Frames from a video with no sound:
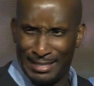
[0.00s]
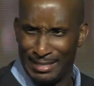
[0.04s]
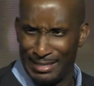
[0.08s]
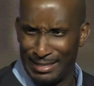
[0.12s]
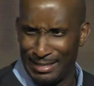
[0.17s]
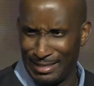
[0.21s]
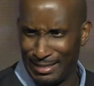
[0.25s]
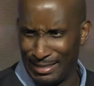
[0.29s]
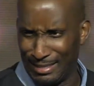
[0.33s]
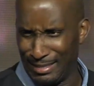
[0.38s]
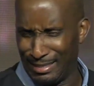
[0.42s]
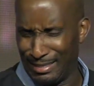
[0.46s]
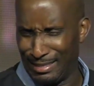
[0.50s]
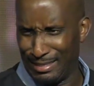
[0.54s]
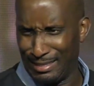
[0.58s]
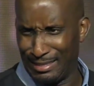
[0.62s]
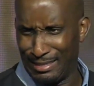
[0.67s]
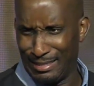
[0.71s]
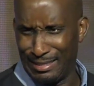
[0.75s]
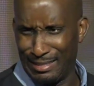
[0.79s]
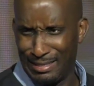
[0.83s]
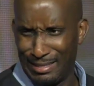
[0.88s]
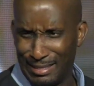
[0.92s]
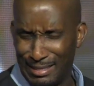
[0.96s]

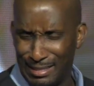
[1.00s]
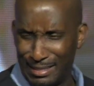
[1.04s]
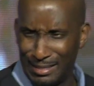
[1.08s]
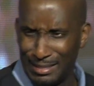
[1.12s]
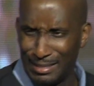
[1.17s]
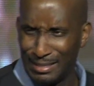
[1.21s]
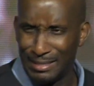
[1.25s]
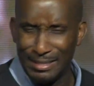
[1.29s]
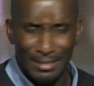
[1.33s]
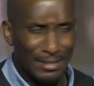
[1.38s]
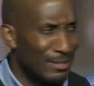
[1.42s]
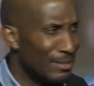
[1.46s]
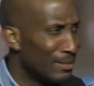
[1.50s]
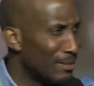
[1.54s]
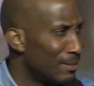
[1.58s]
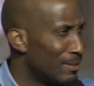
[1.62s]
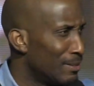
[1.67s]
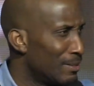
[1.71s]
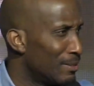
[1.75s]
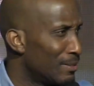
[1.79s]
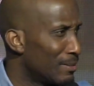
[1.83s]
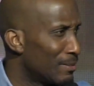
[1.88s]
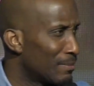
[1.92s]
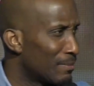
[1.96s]
No one is speaking in this clip.